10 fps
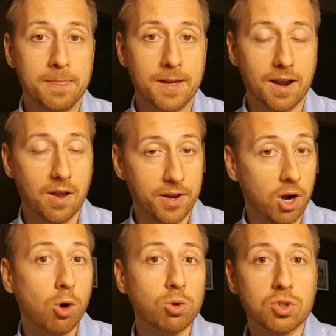They're
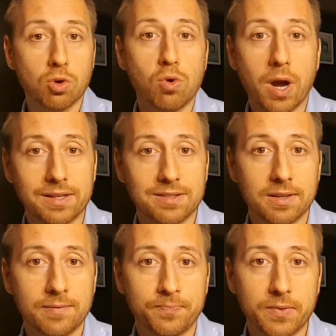also right.
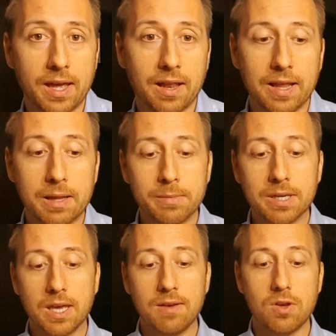And let me
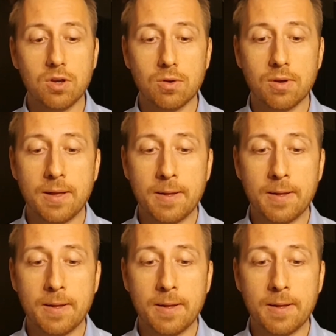give you